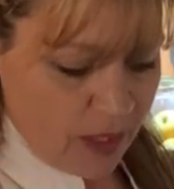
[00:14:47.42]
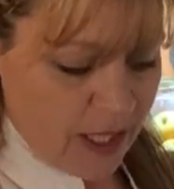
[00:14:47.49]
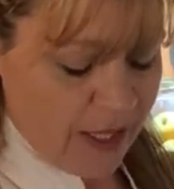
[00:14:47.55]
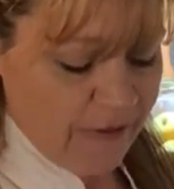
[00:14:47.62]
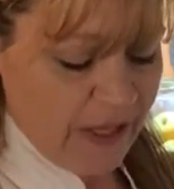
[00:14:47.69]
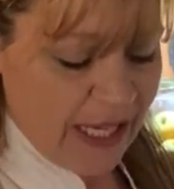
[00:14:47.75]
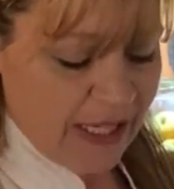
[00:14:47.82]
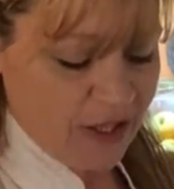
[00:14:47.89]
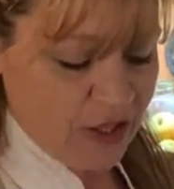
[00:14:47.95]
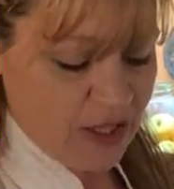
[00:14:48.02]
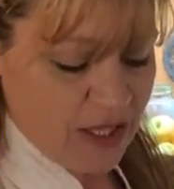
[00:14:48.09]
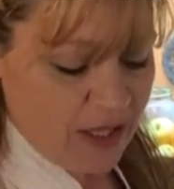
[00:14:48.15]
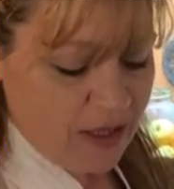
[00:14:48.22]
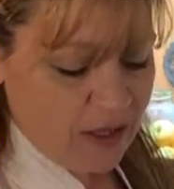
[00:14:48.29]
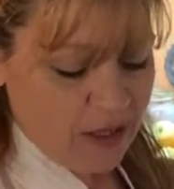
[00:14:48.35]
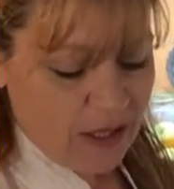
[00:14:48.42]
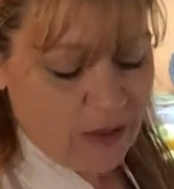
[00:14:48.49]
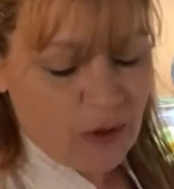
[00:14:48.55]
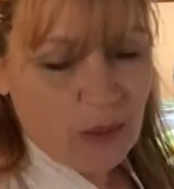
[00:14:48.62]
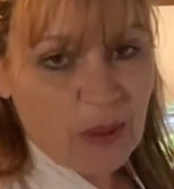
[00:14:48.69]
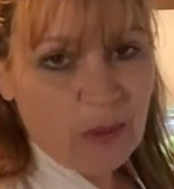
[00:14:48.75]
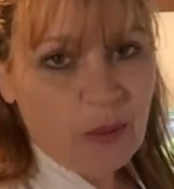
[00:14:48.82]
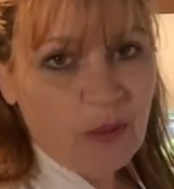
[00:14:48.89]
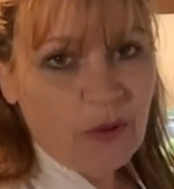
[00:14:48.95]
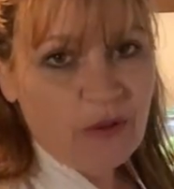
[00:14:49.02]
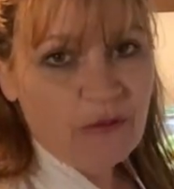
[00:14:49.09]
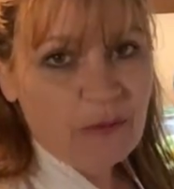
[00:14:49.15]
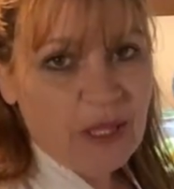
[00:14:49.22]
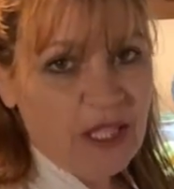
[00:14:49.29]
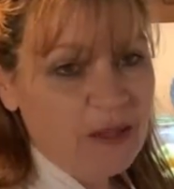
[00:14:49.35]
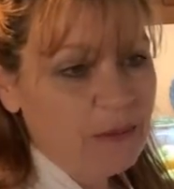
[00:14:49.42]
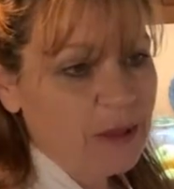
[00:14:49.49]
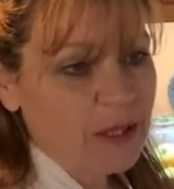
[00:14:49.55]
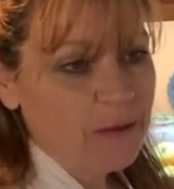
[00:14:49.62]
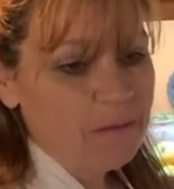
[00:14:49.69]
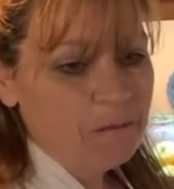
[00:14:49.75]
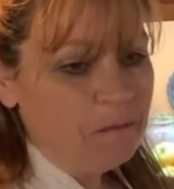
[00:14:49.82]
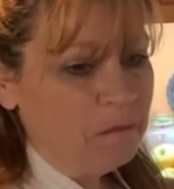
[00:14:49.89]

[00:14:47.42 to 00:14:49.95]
I've had tea that other people have made me.